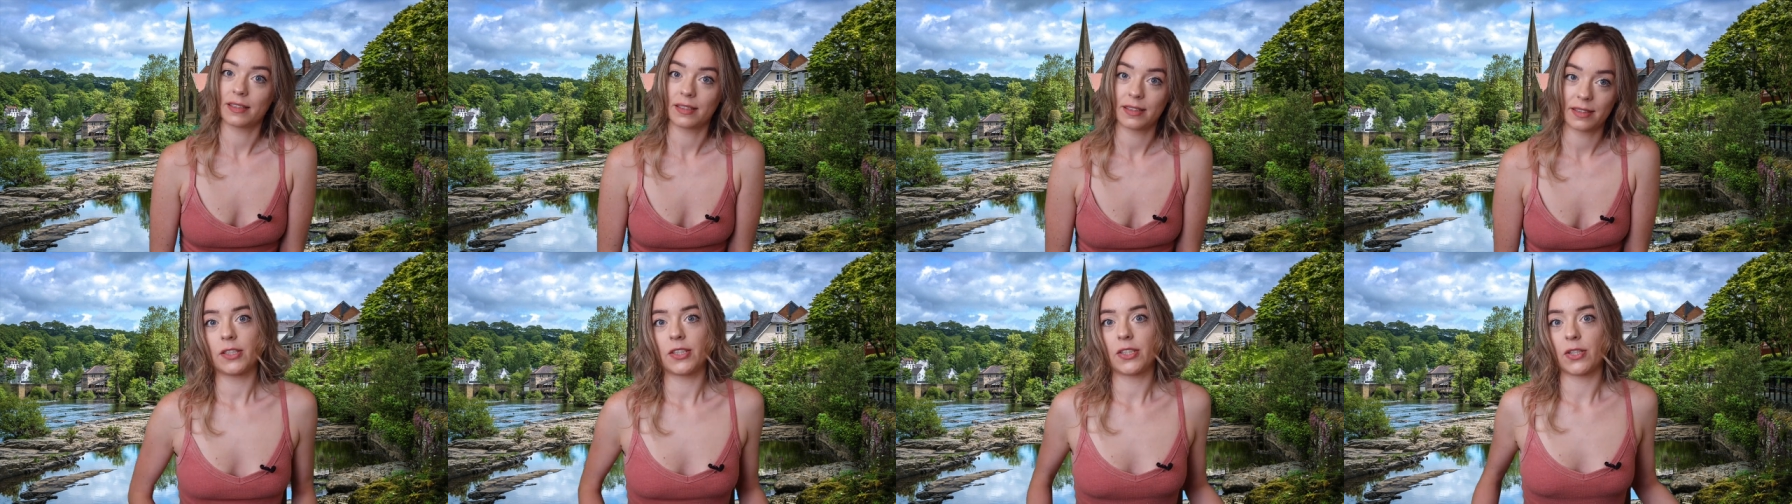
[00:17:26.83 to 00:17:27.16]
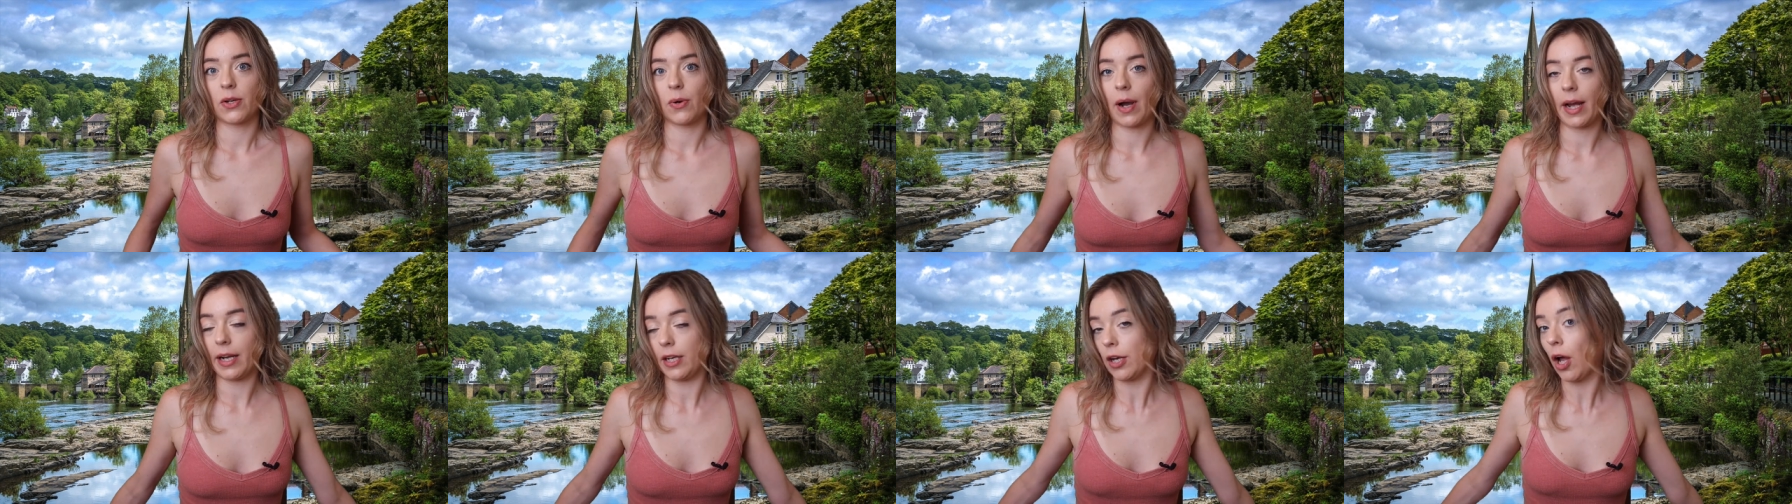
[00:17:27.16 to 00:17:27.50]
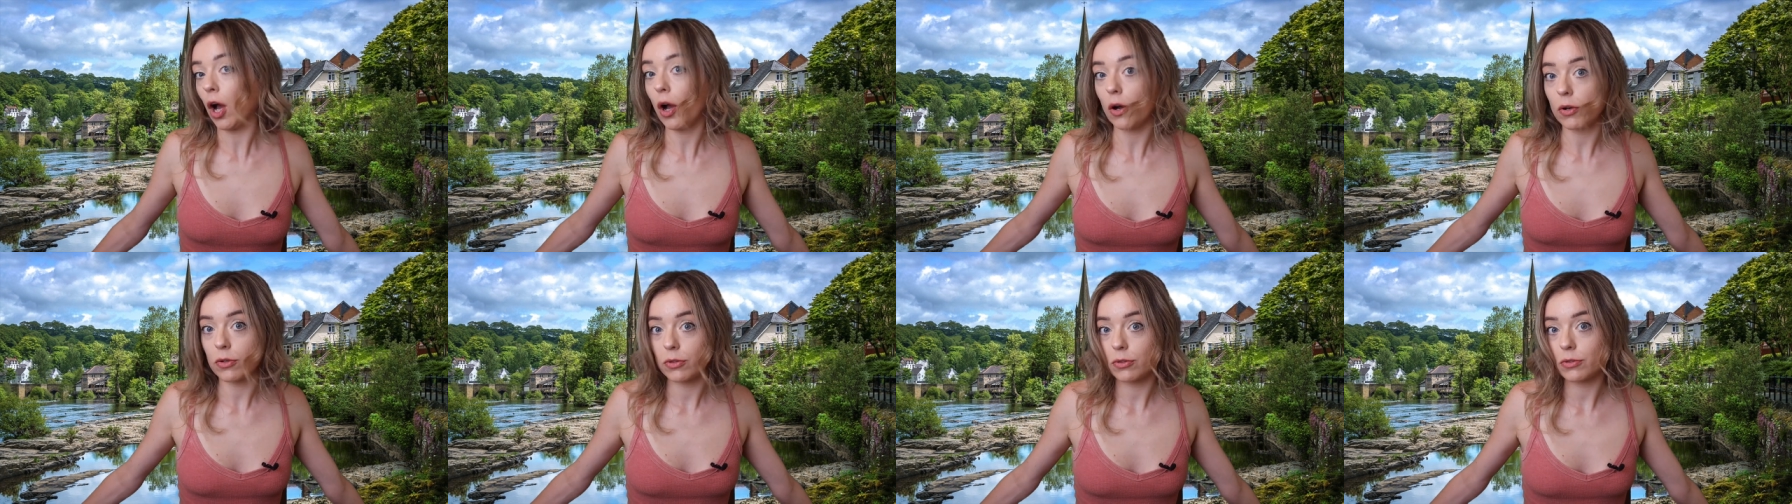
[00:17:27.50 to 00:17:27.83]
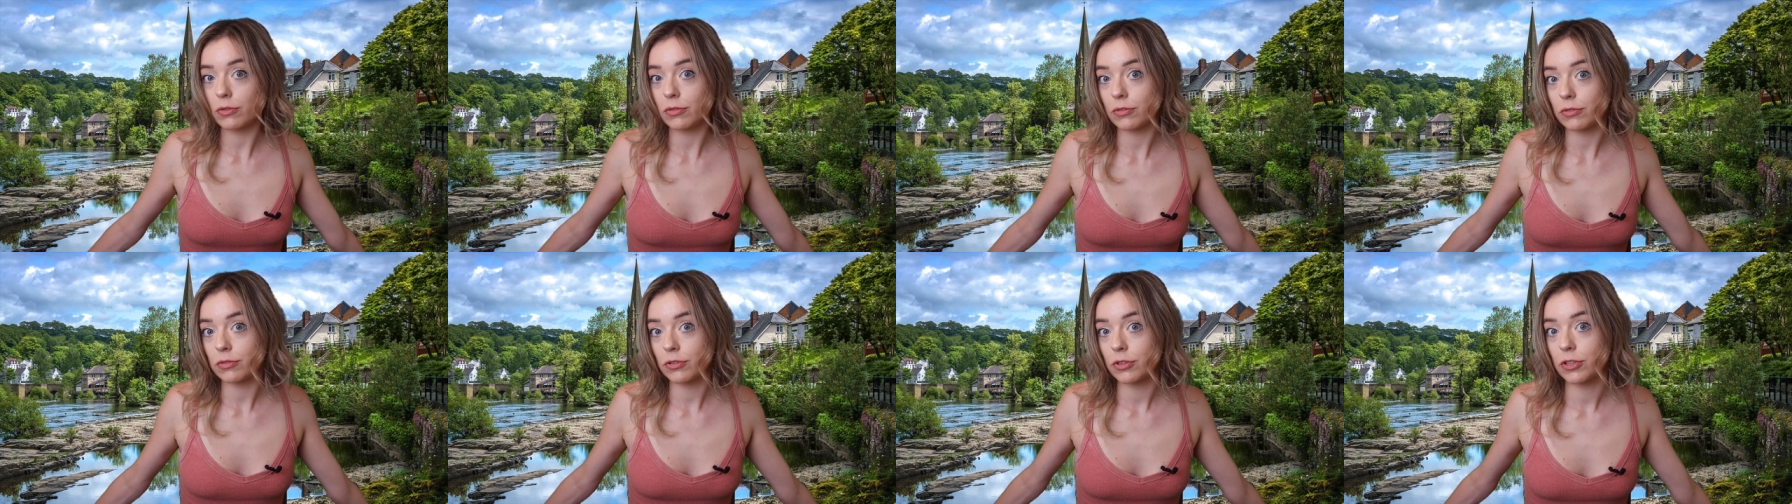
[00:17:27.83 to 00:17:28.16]
so I
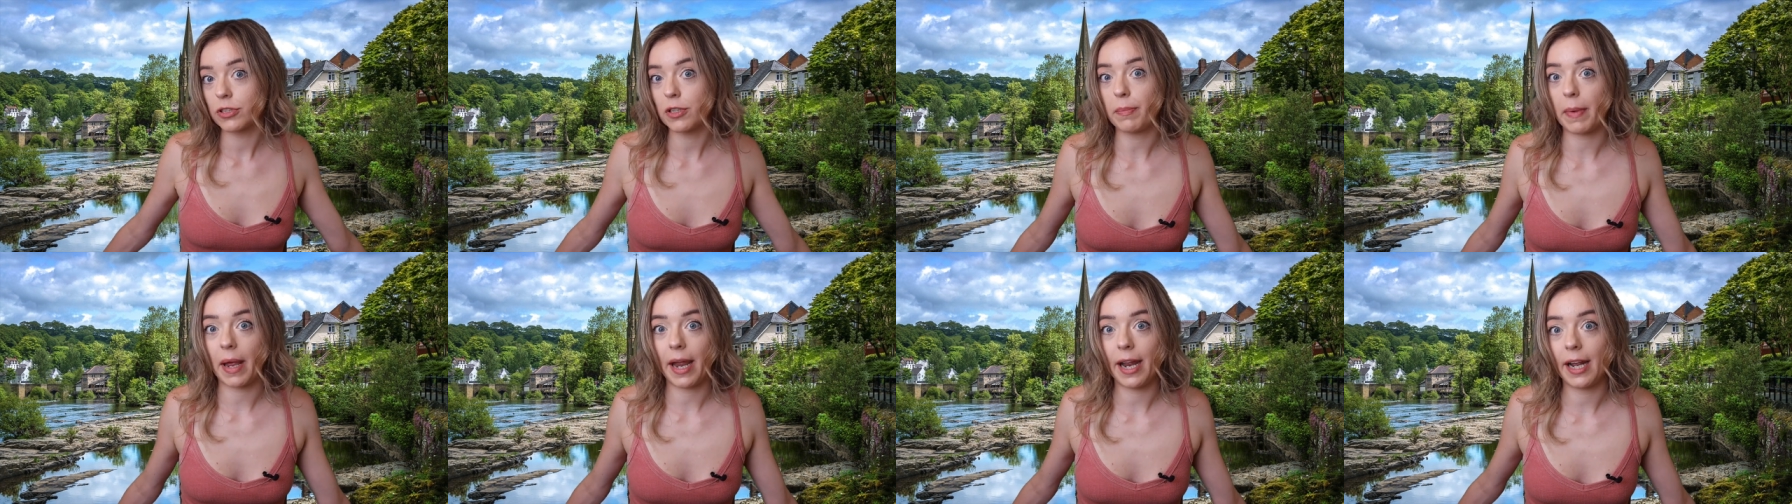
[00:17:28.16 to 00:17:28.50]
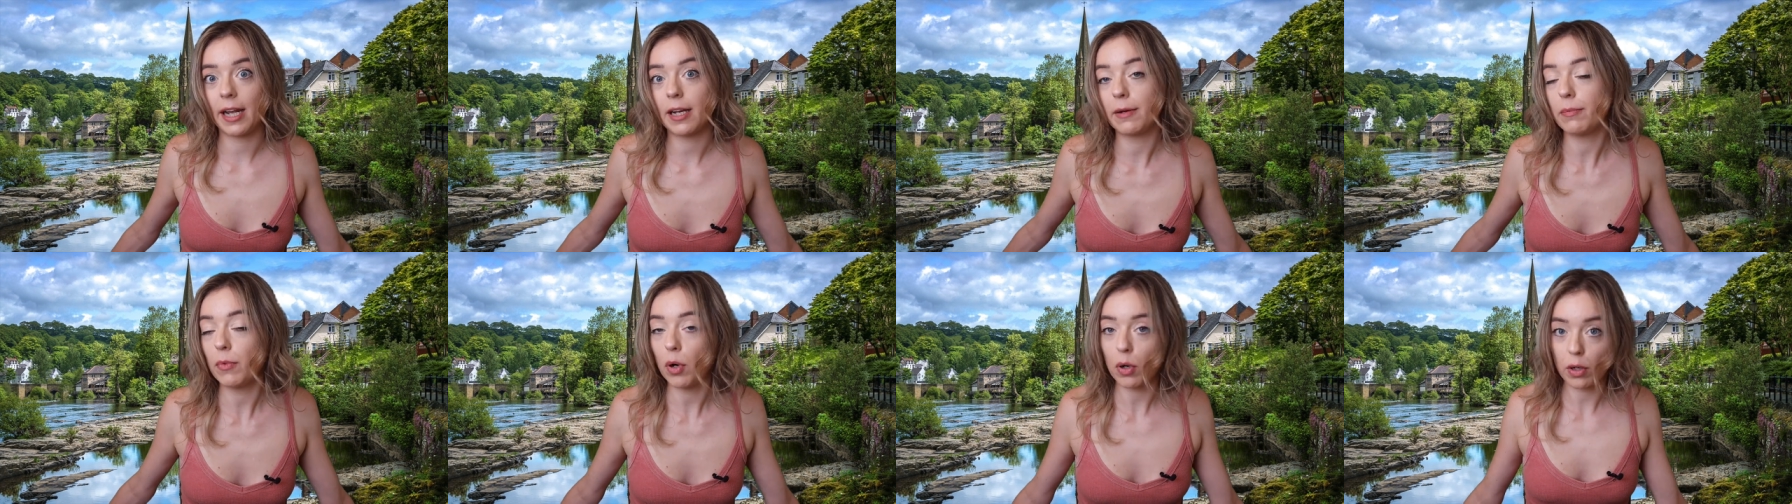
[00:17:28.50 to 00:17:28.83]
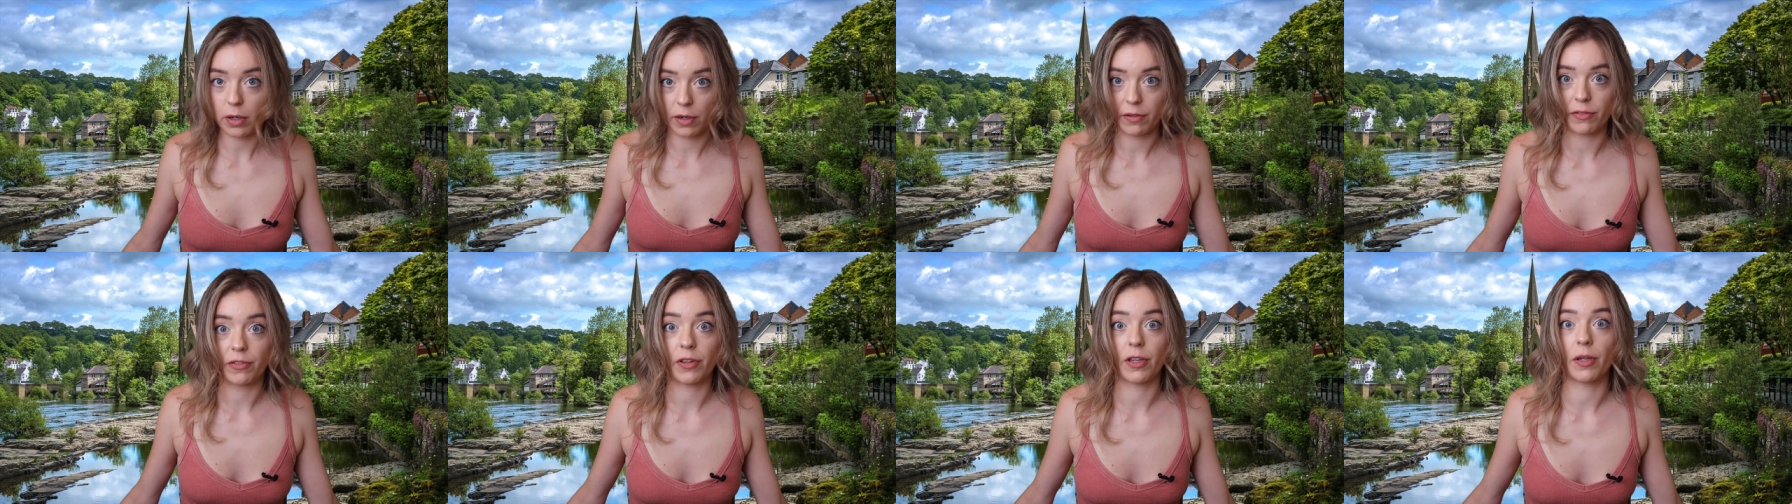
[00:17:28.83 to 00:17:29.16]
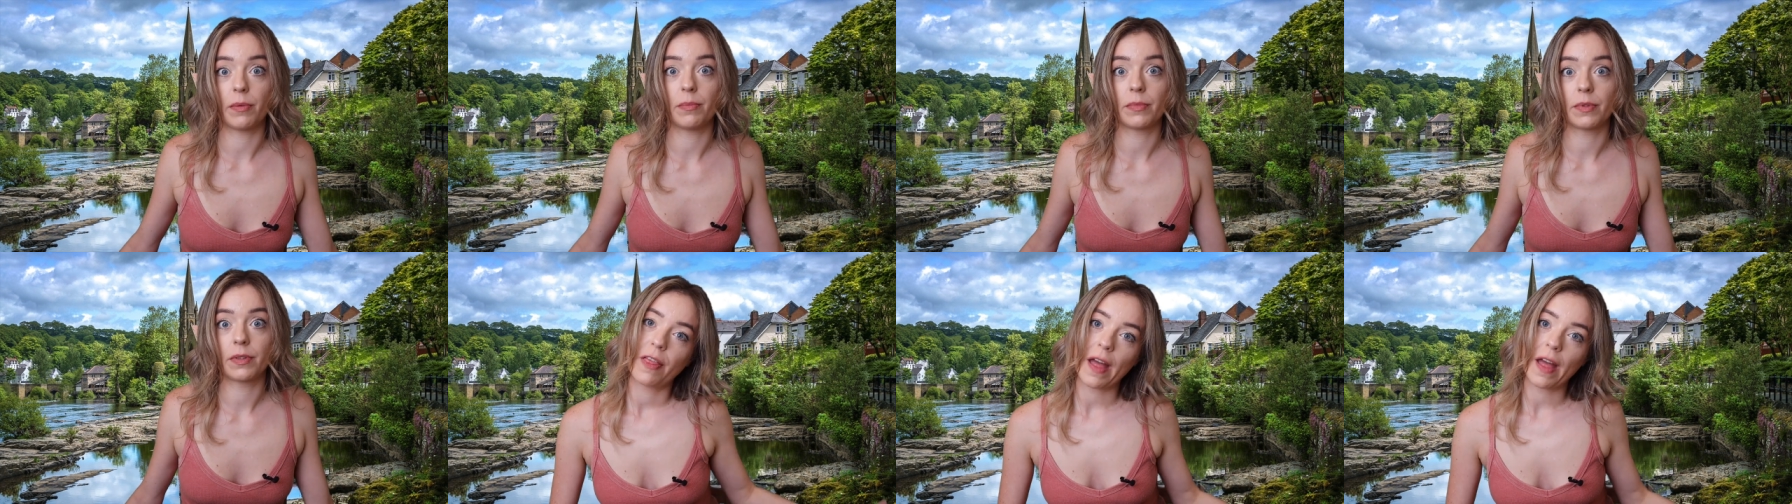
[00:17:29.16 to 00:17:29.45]
know to make more of them.